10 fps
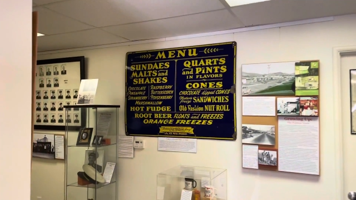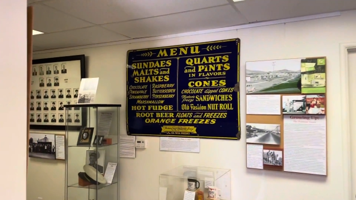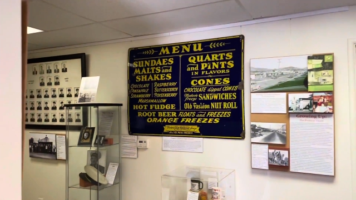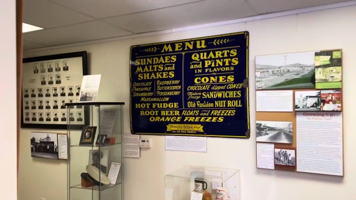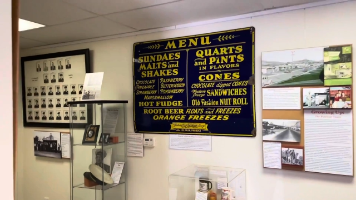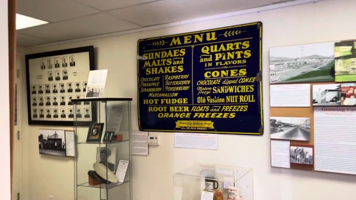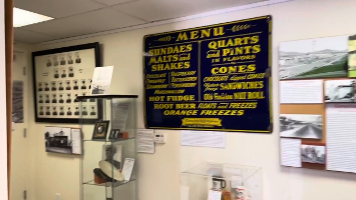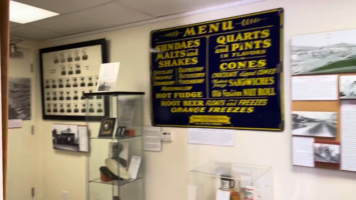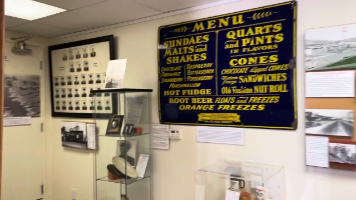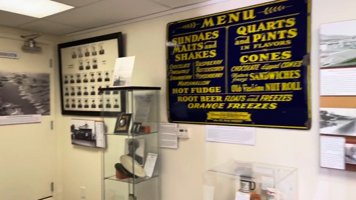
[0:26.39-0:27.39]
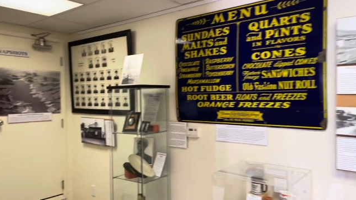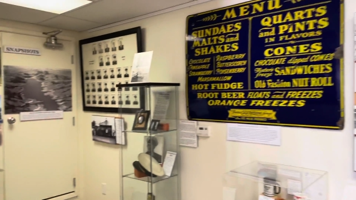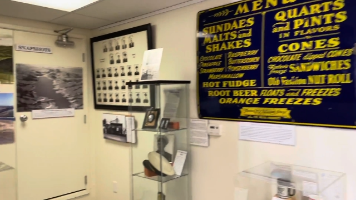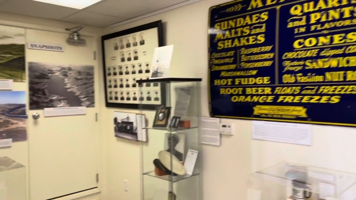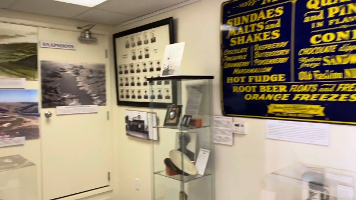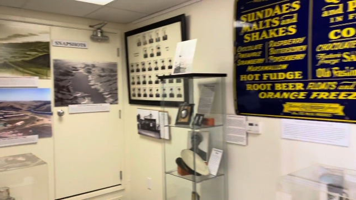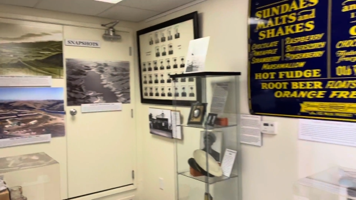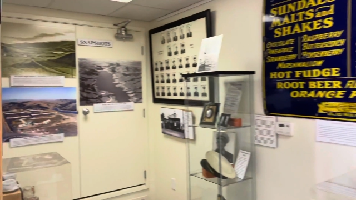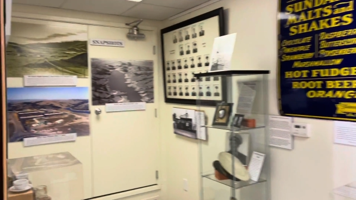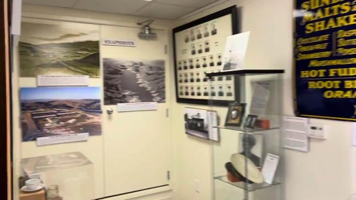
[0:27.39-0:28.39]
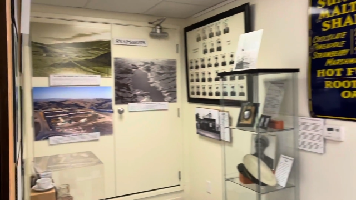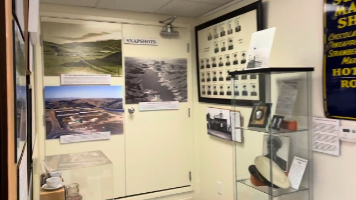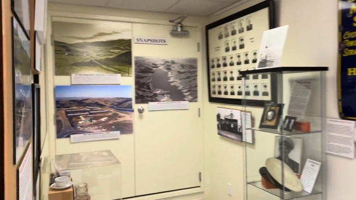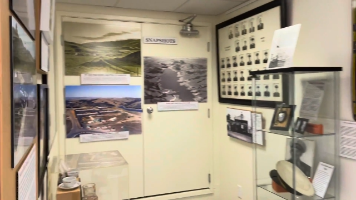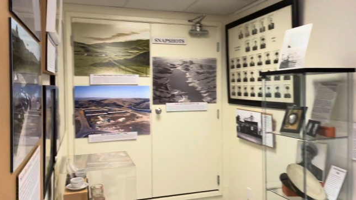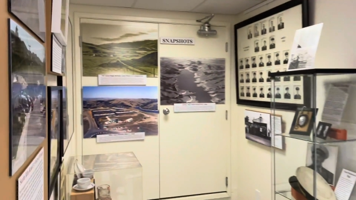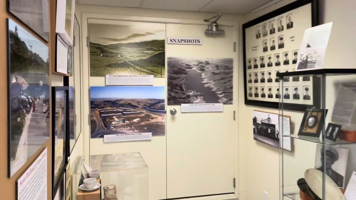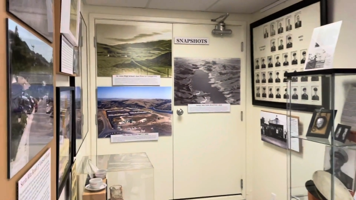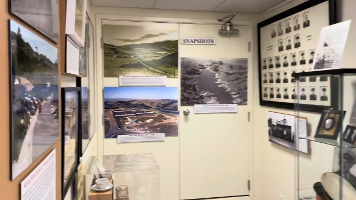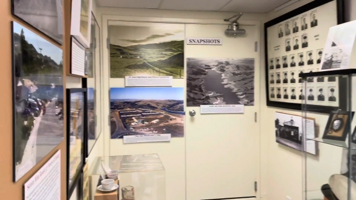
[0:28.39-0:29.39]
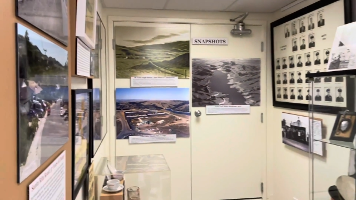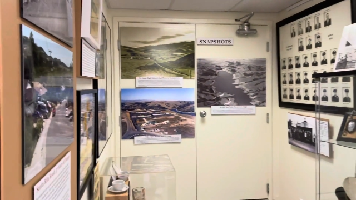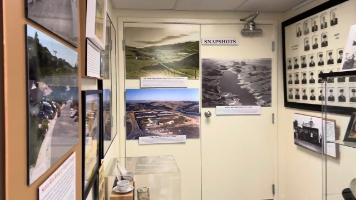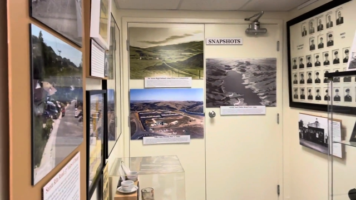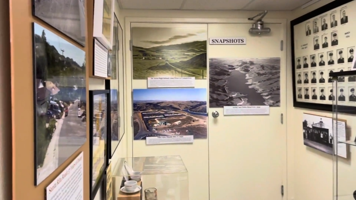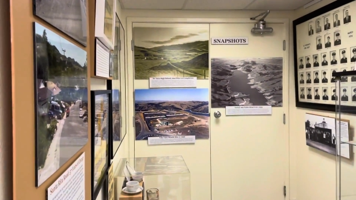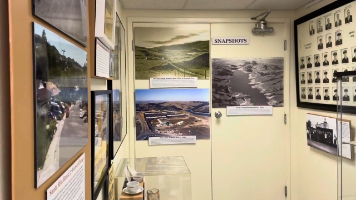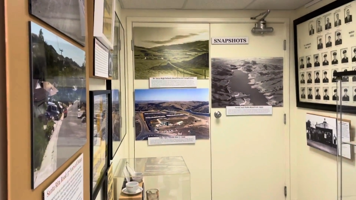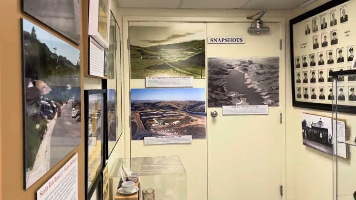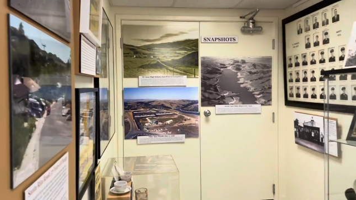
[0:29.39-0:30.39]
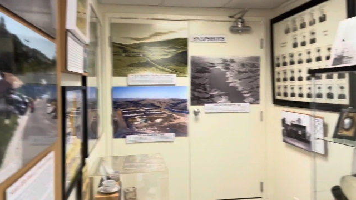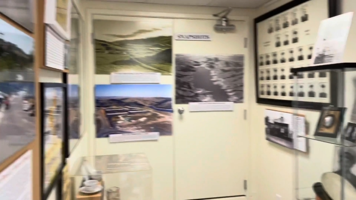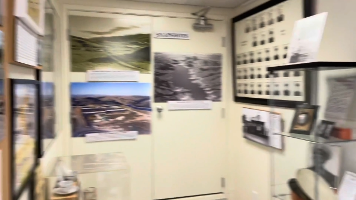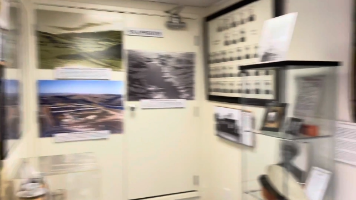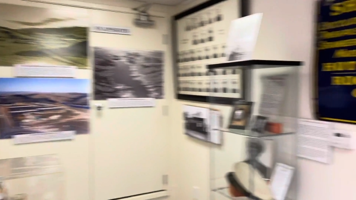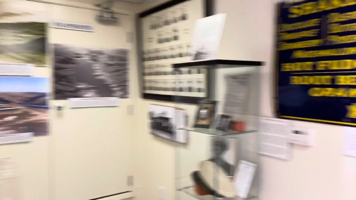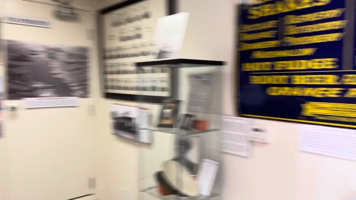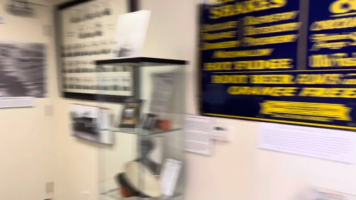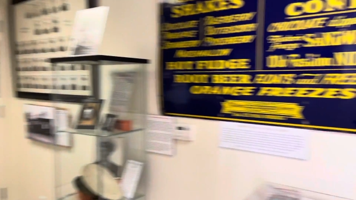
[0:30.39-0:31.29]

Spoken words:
[unreadable: no face in view]